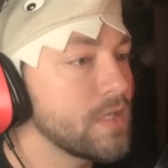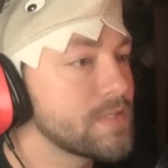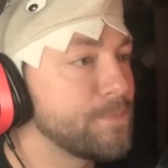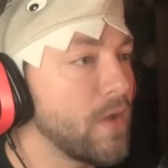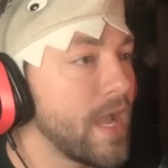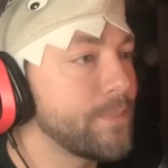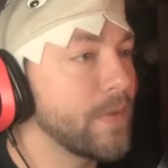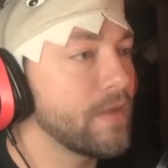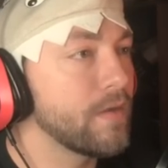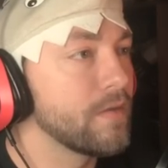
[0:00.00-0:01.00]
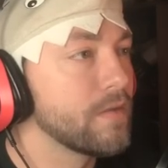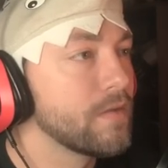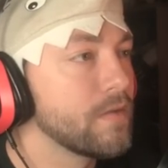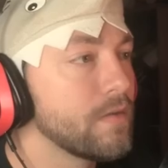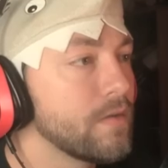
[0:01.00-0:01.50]
it's Blackbeard.
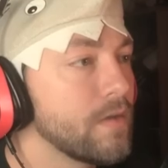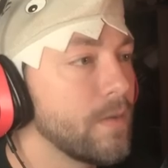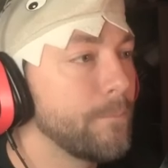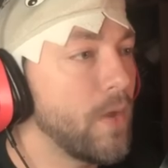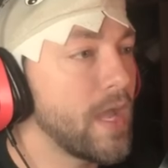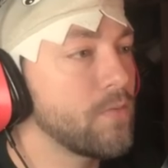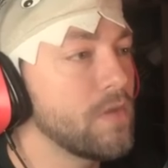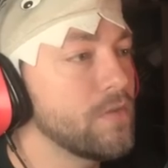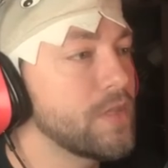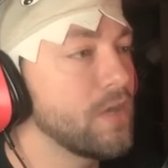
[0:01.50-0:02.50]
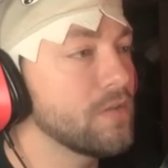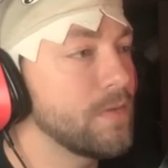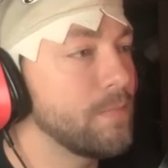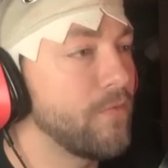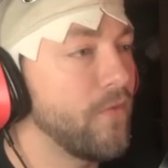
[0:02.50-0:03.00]
Blackbeard, you killed
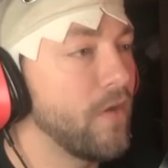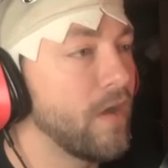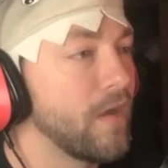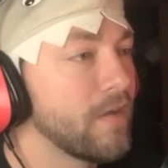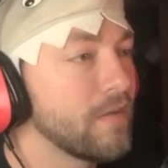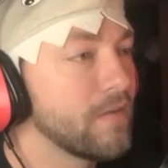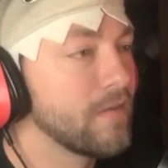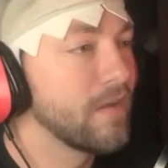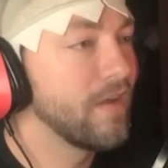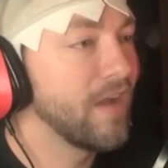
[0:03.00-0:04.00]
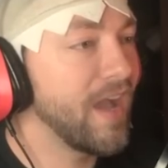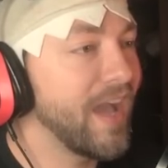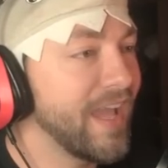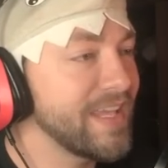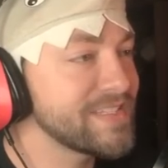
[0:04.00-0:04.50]
me before.
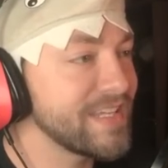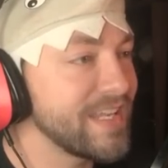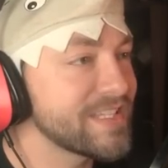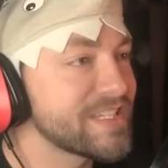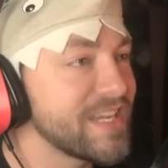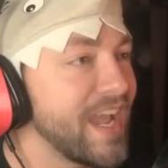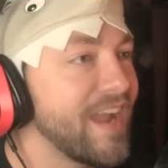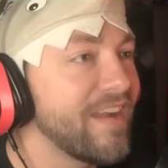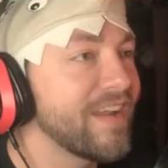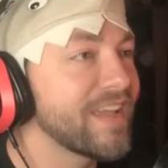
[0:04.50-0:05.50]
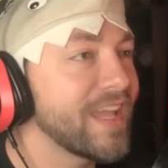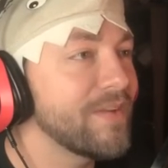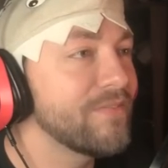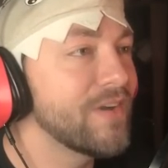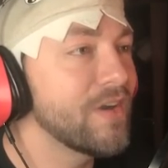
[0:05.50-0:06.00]
He's in a chair, he
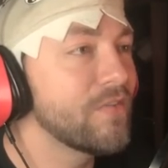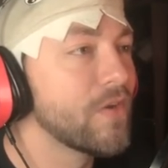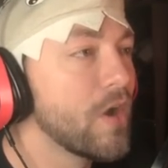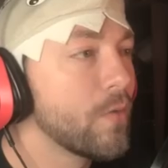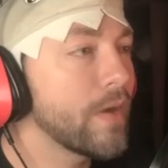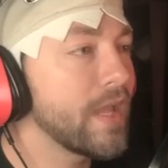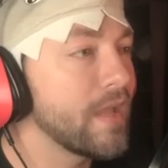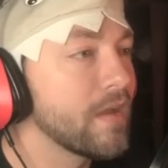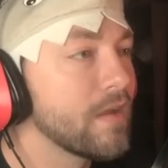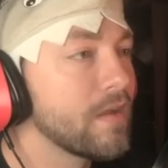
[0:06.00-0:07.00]
can't move. Wait.